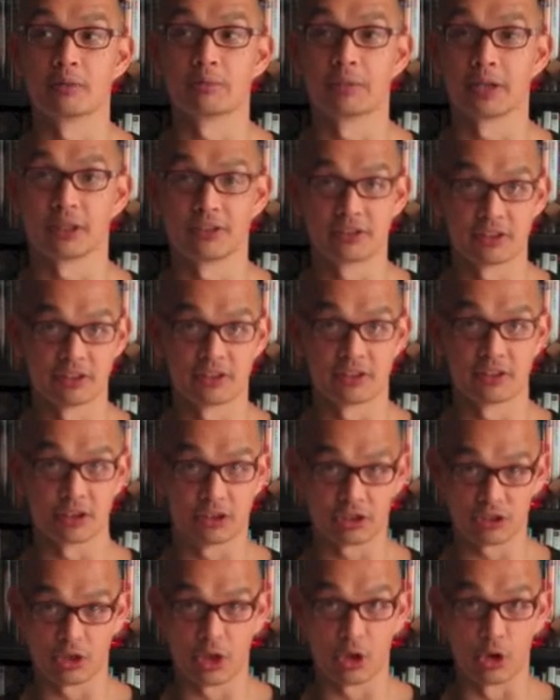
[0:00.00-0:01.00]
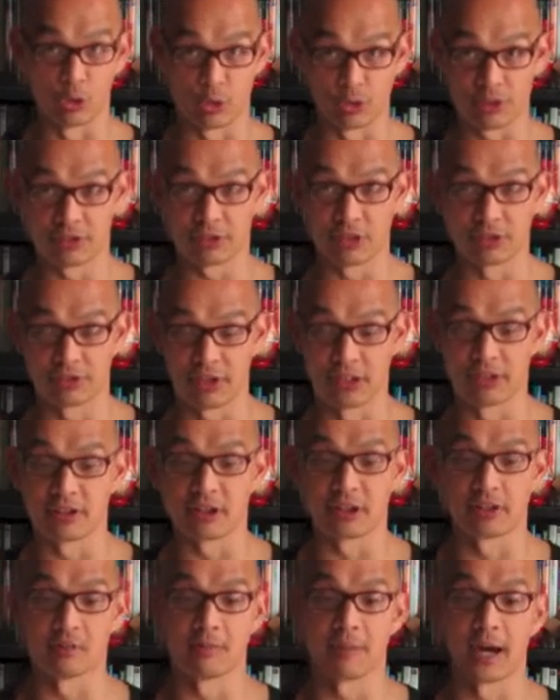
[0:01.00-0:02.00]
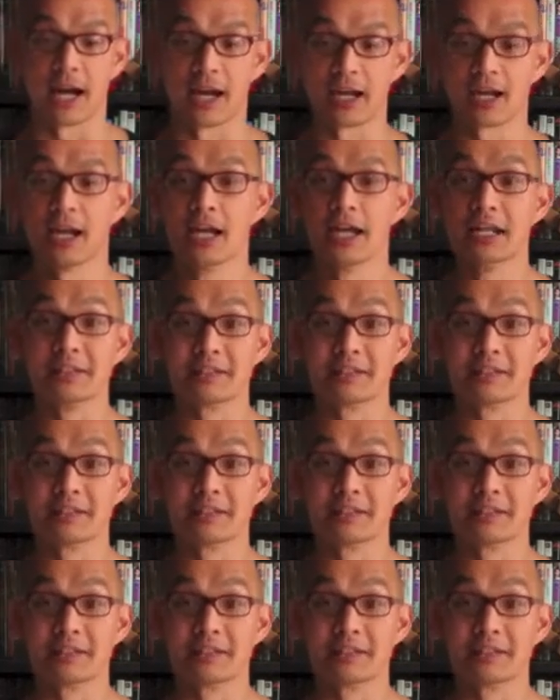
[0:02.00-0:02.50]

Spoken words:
because it's in its own self-contained bag,